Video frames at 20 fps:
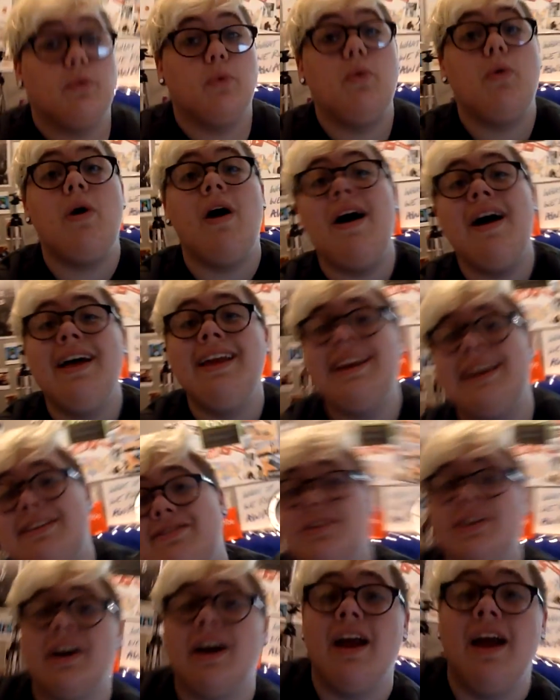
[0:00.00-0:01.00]

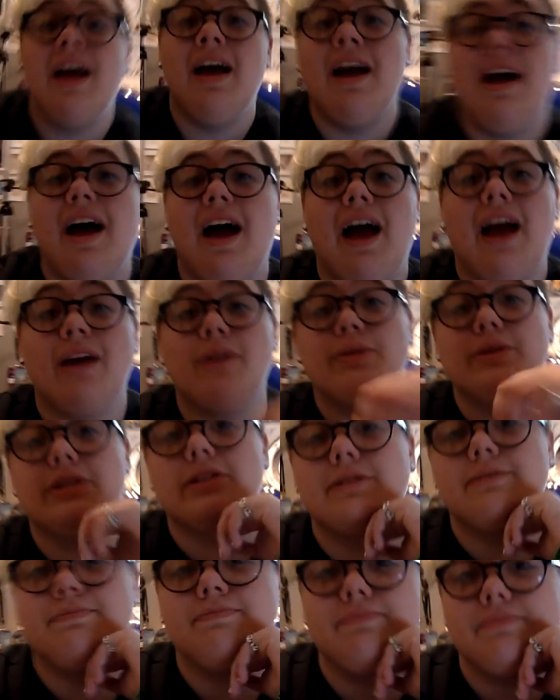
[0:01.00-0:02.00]
Whatever. I
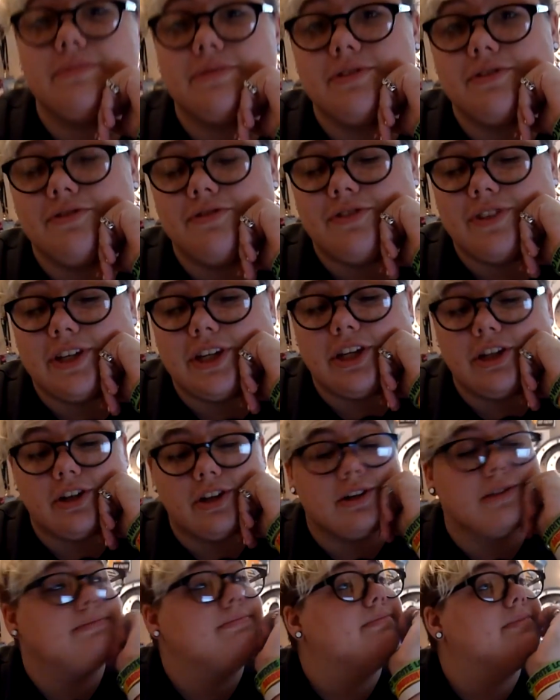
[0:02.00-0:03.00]
will
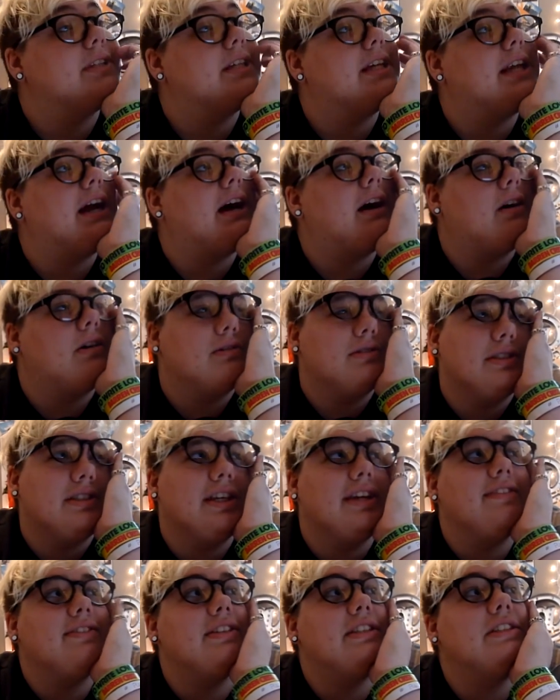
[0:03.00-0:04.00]
figure it out.
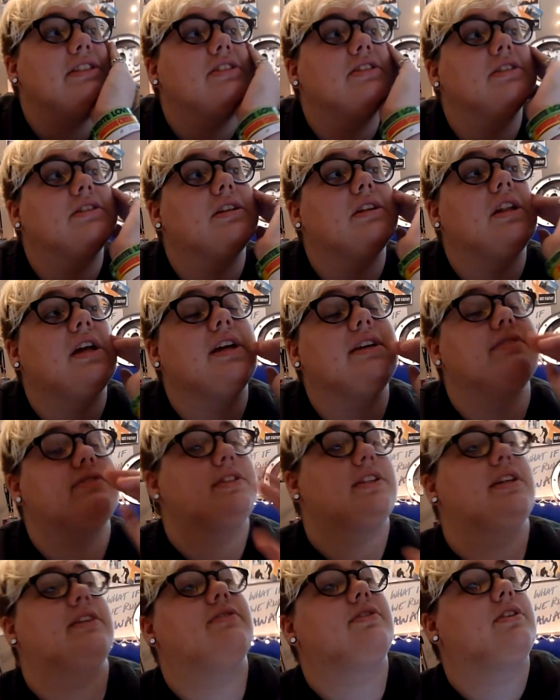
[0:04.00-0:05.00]
David is just a
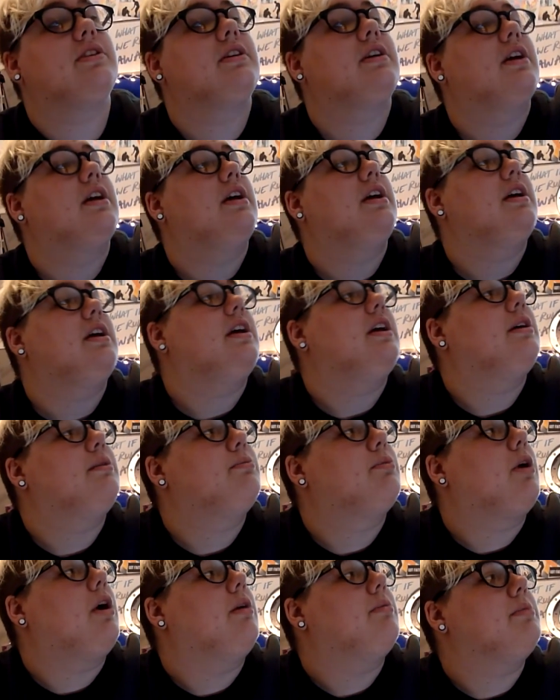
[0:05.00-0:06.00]
lifesaver and
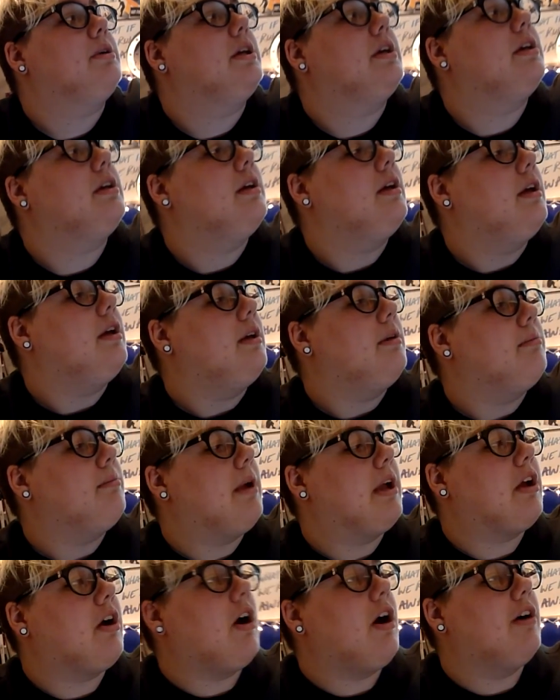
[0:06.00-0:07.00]
brought me
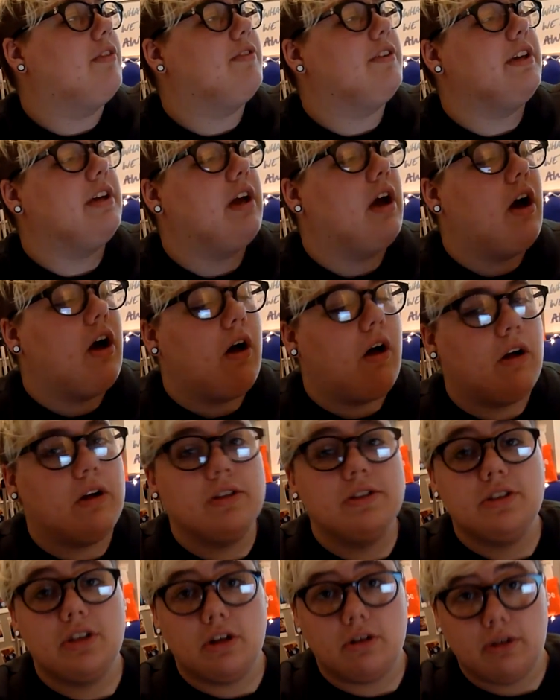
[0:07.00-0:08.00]
my coffee.
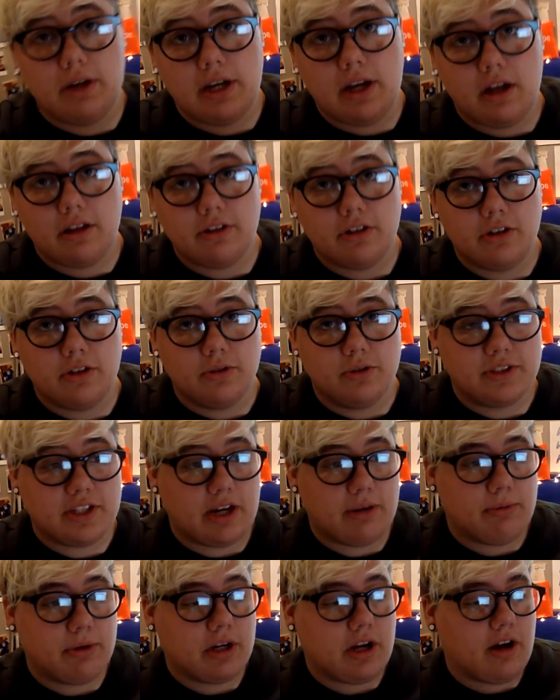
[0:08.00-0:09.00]
Also, in other news,
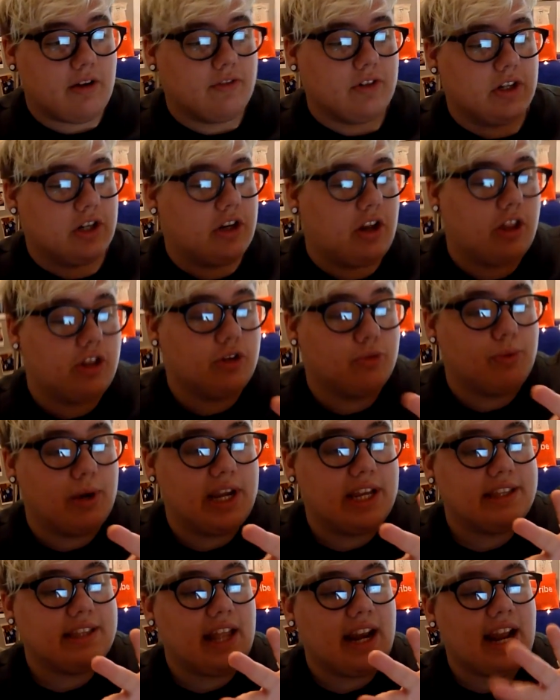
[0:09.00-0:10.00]
I recovered another
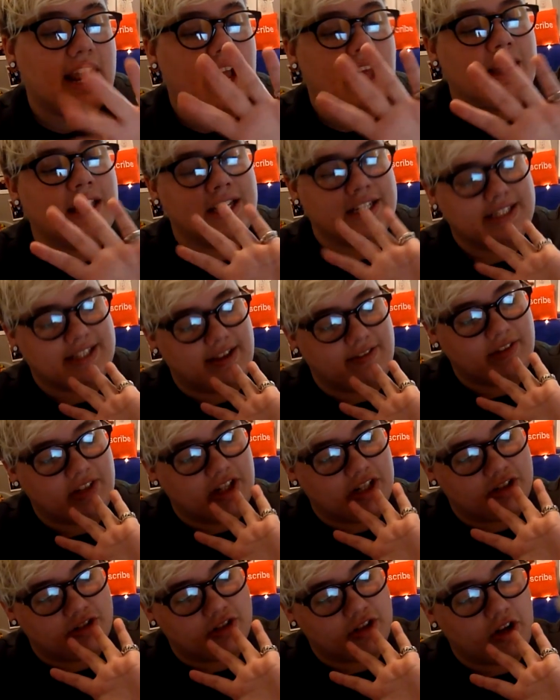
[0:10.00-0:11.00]
ring that I got like seven
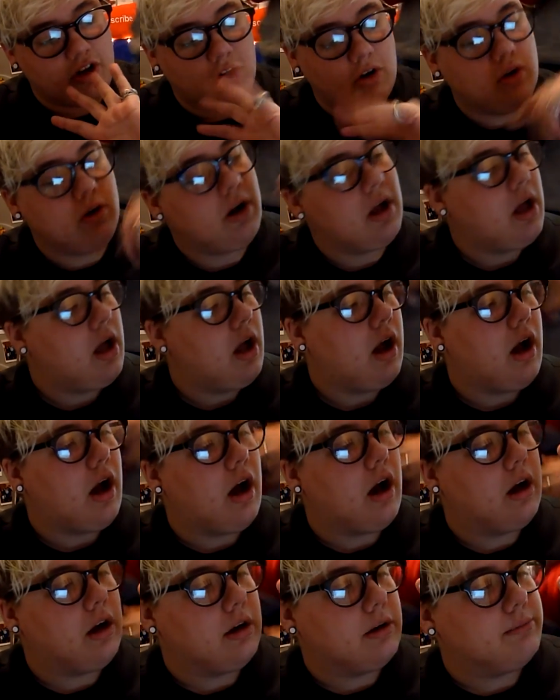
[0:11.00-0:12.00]
years ago.
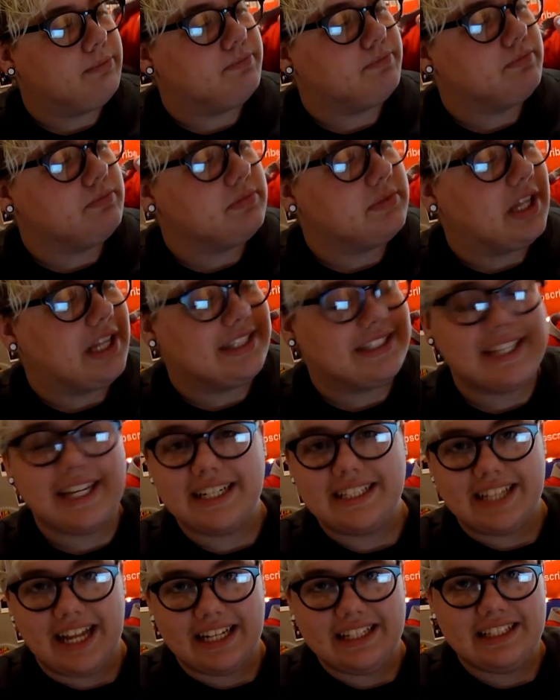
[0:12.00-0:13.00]
Um, it's
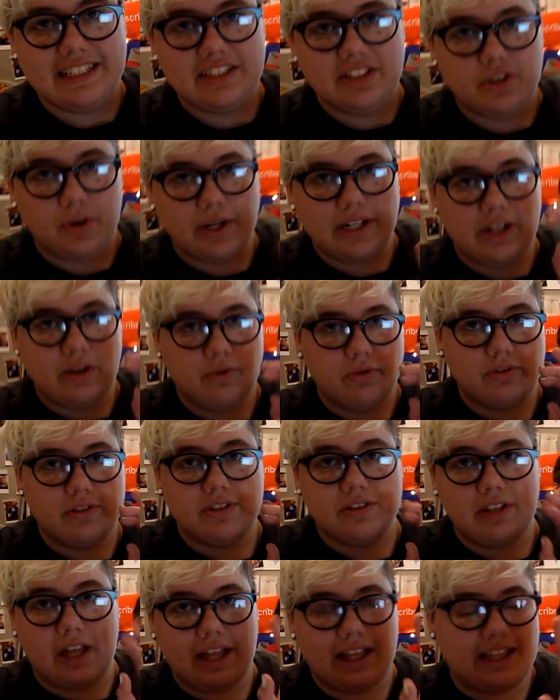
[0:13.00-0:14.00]
like dented, so I didn't,
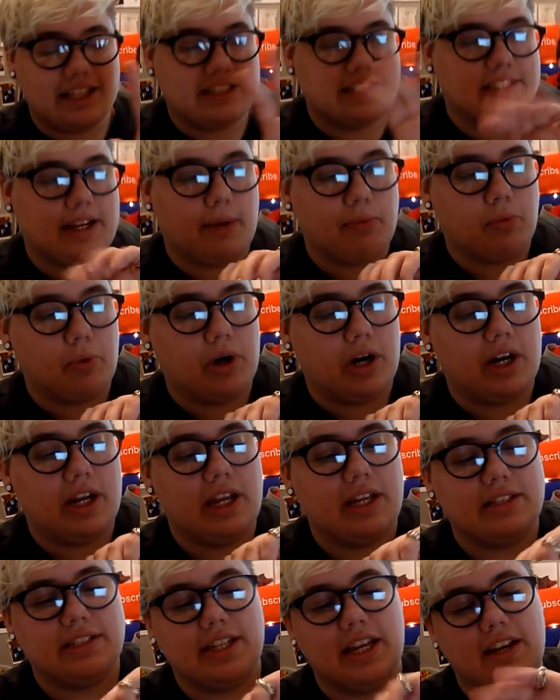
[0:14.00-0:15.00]
I like stopped wearing
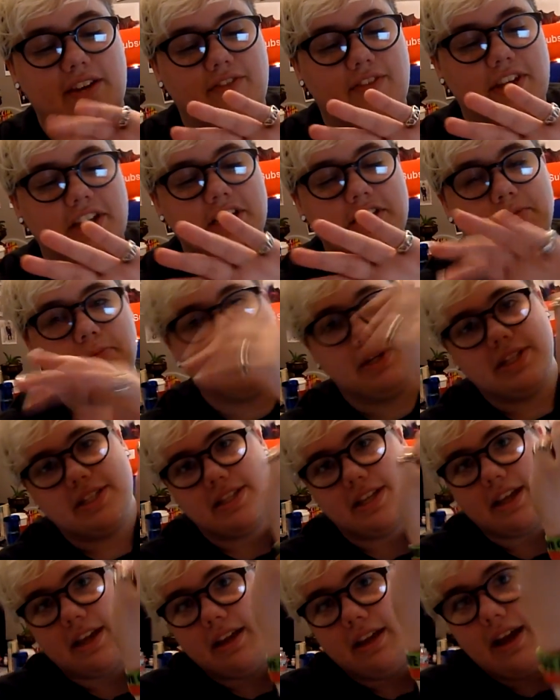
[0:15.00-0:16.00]
it to get it fixed, but
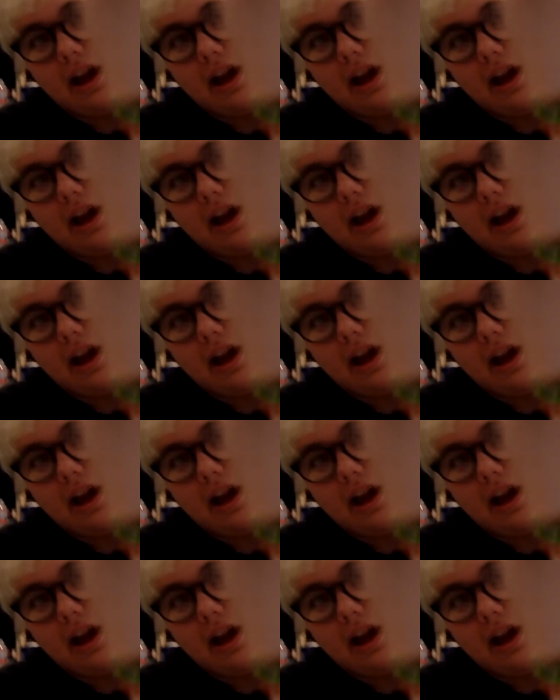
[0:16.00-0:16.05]
it's like,